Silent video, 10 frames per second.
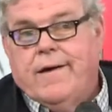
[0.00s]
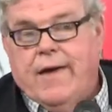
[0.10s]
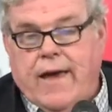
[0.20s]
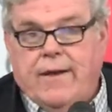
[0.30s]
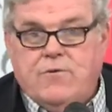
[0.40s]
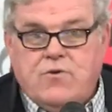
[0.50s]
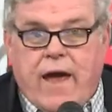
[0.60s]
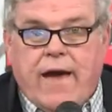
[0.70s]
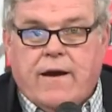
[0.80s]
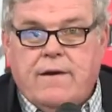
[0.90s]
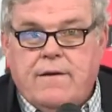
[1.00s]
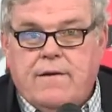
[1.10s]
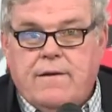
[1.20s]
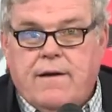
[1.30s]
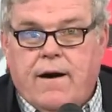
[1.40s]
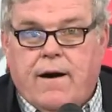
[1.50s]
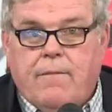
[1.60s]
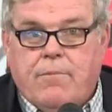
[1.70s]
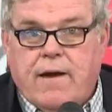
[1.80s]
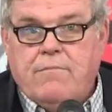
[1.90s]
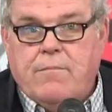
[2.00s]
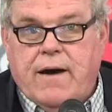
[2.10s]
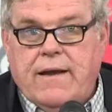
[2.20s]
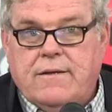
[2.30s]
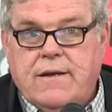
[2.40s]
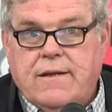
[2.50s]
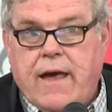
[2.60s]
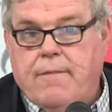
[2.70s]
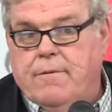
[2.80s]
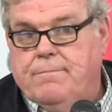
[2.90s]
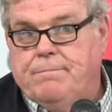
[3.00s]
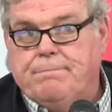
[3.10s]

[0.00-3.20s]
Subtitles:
Can Jack bring everybody to the table?